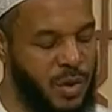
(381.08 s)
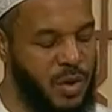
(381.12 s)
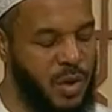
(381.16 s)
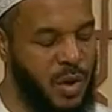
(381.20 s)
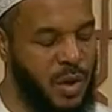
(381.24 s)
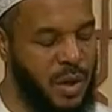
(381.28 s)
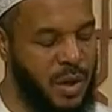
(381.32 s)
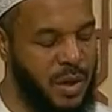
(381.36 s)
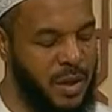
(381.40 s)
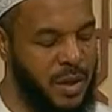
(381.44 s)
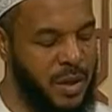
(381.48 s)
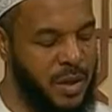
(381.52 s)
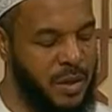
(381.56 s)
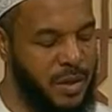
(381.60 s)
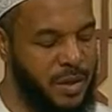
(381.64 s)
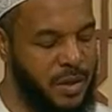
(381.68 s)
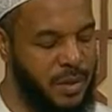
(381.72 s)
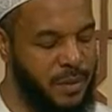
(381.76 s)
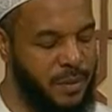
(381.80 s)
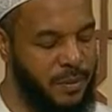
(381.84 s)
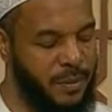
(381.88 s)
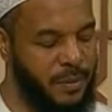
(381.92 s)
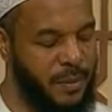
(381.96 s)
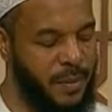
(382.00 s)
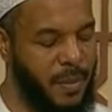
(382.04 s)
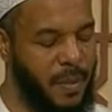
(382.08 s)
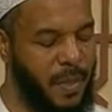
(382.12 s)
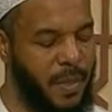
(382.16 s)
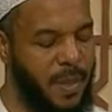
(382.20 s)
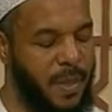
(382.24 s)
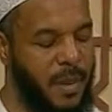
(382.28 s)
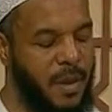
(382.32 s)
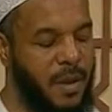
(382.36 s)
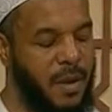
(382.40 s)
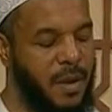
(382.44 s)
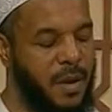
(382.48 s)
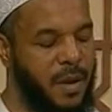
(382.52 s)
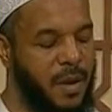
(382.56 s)
concerning this.
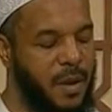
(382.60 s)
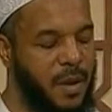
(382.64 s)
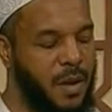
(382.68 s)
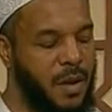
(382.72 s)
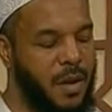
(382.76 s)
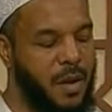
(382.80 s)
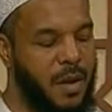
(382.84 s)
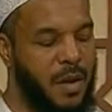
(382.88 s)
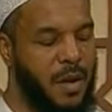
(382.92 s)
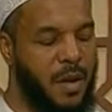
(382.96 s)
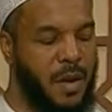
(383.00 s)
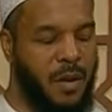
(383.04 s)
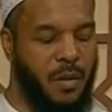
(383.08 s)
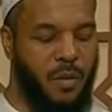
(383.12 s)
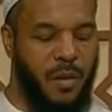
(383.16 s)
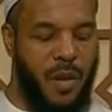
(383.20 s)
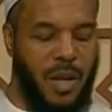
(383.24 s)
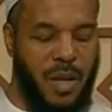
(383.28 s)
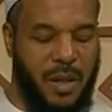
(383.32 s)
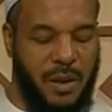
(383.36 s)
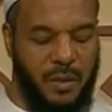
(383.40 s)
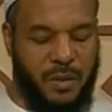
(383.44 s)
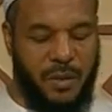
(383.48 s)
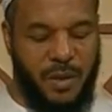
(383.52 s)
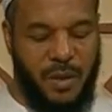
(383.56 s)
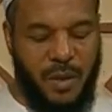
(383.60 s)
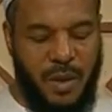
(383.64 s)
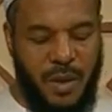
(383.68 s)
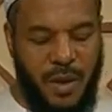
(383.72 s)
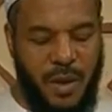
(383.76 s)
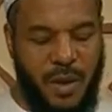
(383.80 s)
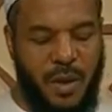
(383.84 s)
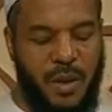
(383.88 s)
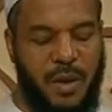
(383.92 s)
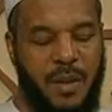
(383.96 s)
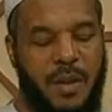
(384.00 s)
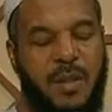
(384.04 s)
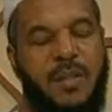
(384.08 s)
Well,
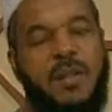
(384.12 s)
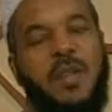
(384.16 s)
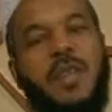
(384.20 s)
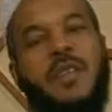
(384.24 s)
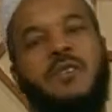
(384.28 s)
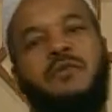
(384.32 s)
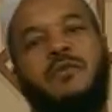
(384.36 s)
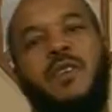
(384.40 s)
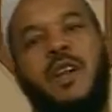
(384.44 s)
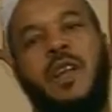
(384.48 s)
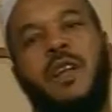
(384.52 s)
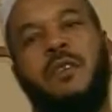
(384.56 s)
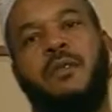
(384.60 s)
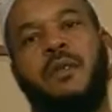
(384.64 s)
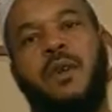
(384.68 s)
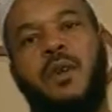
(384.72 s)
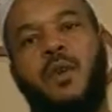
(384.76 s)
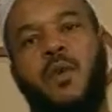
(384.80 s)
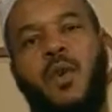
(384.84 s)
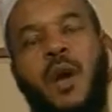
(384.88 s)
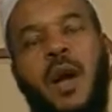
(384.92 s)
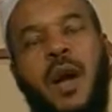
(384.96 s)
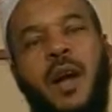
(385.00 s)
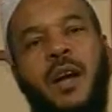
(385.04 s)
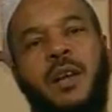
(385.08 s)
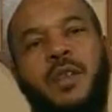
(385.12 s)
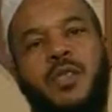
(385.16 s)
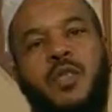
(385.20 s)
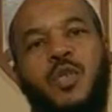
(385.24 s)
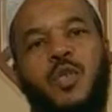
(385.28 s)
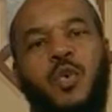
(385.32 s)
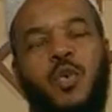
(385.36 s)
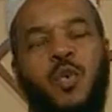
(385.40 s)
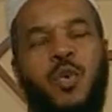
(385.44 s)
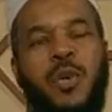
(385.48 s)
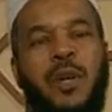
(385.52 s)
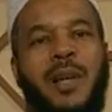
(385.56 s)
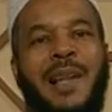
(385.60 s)
this doesn't really require
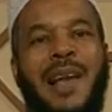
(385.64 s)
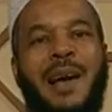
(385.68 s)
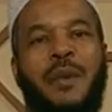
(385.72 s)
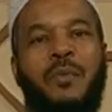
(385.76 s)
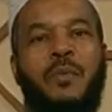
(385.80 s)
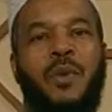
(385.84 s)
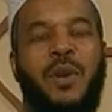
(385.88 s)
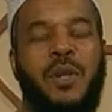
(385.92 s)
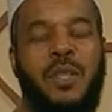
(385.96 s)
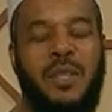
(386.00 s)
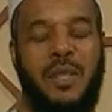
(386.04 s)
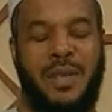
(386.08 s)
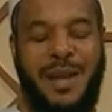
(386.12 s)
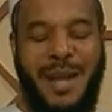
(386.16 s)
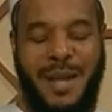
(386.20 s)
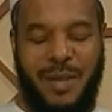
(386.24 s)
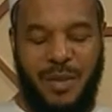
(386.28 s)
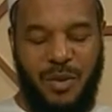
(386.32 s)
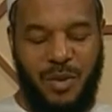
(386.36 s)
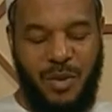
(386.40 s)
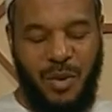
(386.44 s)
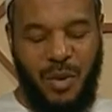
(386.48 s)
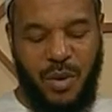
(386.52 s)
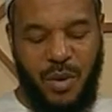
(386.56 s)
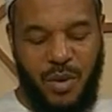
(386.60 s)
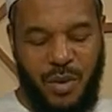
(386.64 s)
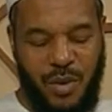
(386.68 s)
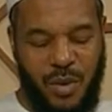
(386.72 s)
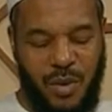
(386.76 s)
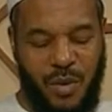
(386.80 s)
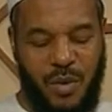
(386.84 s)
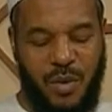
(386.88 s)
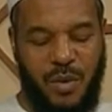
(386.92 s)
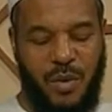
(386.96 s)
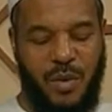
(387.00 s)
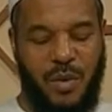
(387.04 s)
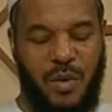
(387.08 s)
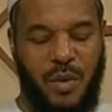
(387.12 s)
too elaborate an answer. It
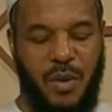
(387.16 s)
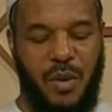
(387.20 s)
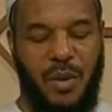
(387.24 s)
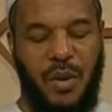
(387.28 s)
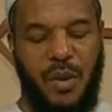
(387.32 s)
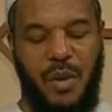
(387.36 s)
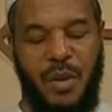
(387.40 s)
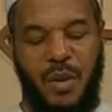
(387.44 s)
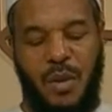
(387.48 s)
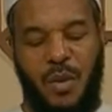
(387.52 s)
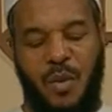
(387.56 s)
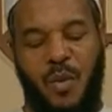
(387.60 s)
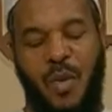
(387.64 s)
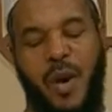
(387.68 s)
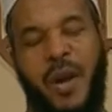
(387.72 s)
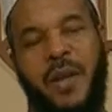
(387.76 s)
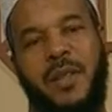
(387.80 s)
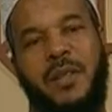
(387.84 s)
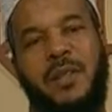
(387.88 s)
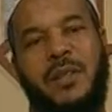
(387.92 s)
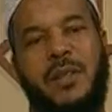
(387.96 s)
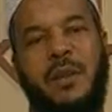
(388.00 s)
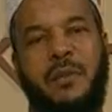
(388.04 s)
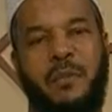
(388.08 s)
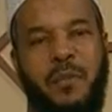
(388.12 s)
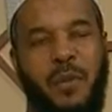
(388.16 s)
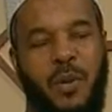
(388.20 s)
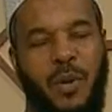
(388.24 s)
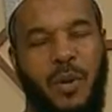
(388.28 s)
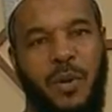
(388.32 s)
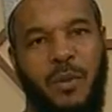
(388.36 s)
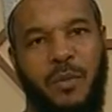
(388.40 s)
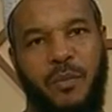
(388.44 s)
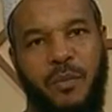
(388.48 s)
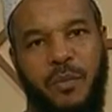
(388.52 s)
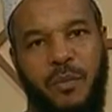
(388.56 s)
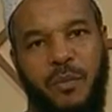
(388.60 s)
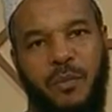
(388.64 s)
is quite
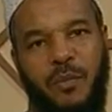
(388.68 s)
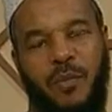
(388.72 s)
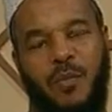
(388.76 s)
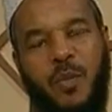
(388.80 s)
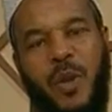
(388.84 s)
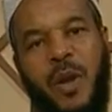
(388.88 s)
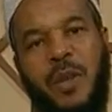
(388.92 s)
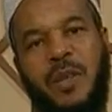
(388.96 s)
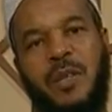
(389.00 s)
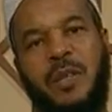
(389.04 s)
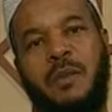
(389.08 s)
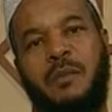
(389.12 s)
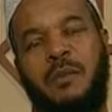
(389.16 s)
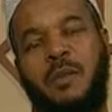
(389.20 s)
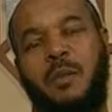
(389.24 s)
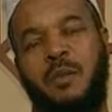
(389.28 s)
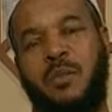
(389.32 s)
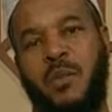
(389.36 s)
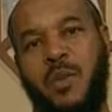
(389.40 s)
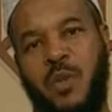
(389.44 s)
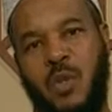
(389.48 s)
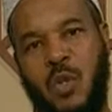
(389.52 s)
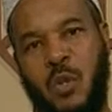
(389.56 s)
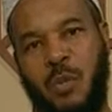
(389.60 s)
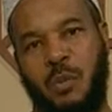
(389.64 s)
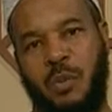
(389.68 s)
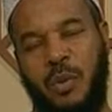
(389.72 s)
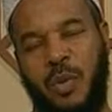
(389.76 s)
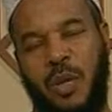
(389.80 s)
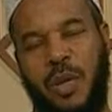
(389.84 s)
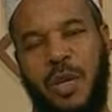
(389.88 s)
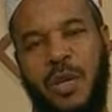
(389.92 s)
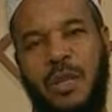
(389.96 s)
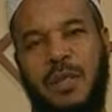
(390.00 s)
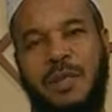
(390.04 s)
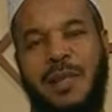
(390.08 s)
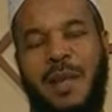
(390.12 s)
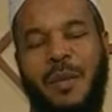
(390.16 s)
simple principle
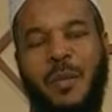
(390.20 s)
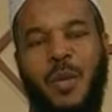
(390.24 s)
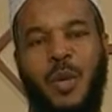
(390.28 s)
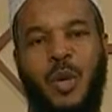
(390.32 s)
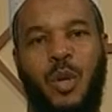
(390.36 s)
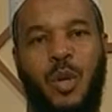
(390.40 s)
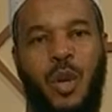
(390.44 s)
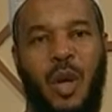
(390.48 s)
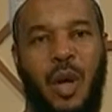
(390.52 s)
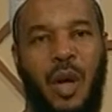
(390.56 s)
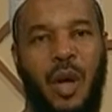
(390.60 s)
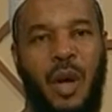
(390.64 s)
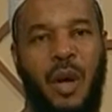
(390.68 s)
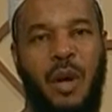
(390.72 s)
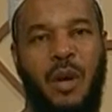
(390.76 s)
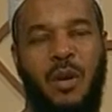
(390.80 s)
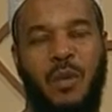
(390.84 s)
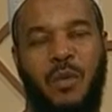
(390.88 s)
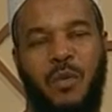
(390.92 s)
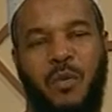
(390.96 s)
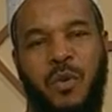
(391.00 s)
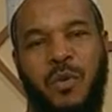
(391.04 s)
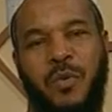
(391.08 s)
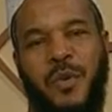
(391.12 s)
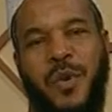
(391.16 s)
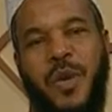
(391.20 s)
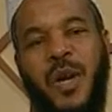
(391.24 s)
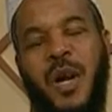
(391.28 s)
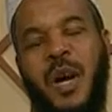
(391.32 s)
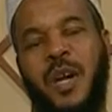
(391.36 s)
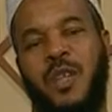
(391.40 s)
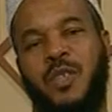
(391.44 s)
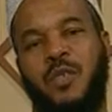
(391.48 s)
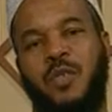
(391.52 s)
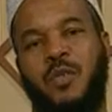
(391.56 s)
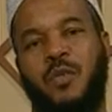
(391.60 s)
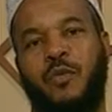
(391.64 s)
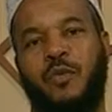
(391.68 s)
in Islamic law with
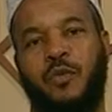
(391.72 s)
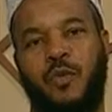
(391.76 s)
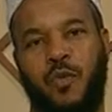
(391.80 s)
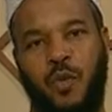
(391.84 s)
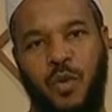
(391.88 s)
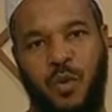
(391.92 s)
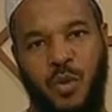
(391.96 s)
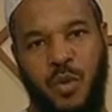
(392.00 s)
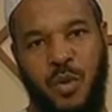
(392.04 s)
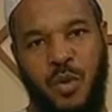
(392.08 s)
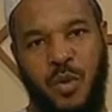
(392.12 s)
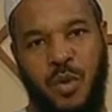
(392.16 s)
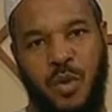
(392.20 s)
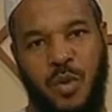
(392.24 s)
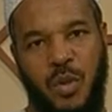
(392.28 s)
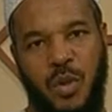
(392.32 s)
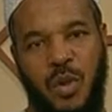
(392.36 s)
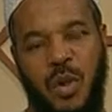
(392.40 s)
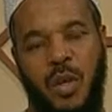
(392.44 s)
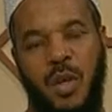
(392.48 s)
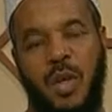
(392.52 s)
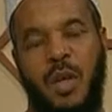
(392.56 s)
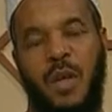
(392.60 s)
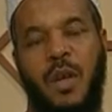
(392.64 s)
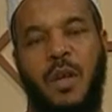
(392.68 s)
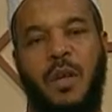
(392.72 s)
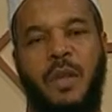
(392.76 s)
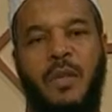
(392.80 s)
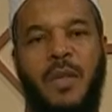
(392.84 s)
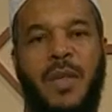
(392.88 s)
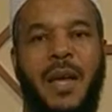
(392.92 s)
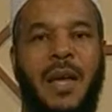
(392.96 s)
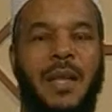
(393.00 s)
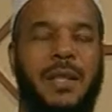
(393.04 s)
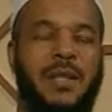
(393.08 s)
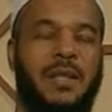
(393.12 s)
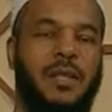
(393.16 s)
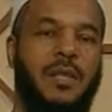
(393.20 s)
regards to foods,
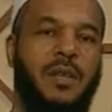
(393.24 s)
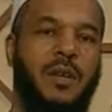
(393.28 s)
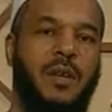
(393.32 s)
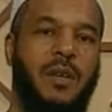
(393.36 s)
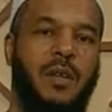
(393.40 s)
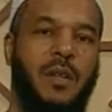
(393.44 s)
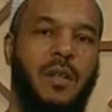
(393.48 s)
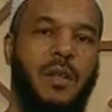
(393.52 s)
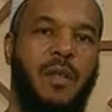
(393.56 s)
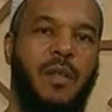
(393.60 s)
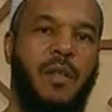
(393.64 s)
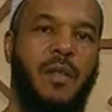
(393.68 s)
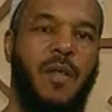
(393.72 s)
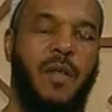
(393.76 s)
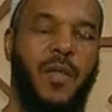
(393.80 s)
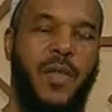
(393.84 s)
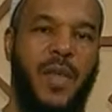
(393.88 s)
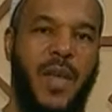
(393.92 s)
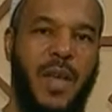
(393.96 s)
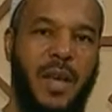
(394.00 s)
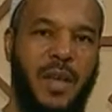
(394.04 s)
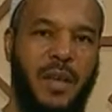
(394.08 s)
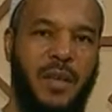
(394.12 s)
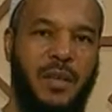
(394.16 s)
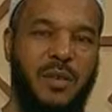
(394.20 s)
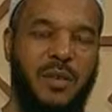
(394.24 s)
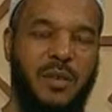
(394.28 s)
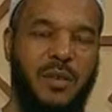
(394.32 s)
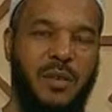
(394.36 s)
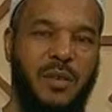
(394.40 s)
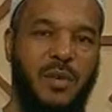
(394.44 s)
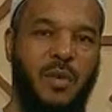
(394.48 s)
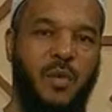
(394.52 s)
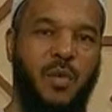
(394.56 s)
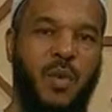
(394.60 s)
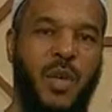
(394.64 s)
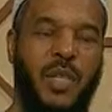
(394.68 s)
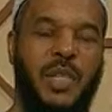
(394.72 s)
that the
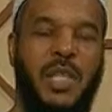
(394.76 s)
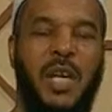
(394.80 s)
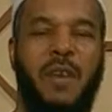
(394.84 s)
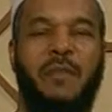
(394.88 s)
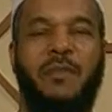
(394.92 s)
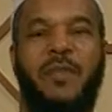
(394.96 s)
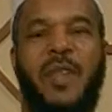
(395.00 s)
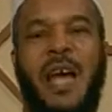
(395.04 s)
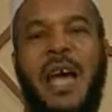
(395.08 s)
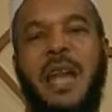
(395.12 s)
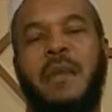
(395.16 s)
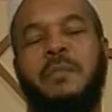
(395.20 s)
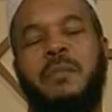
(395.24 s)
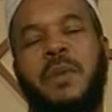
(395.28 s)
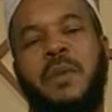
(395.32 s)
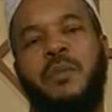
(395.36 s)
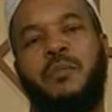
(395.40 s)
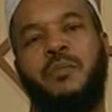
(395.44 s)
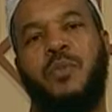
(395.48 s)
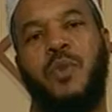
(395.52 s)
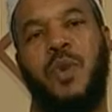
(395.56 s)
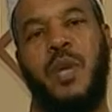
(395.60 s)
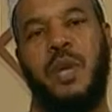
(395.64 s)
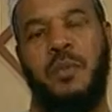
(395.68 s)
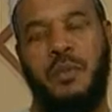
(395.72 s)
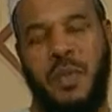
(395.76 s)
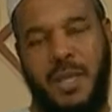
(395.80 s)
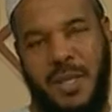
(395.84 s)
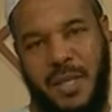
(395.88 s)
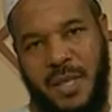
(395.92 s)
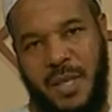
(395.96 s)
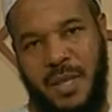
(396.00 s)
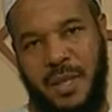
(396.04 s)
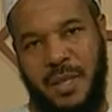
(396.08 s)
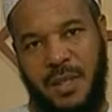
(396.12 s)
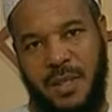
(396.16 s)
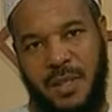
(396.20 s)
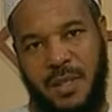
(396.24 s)
things which have not been
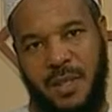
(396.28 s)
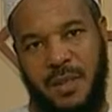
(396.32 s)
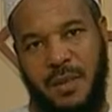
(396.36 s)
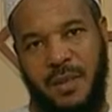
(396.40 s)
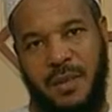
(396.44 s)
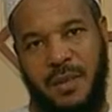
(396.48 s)
prohibited,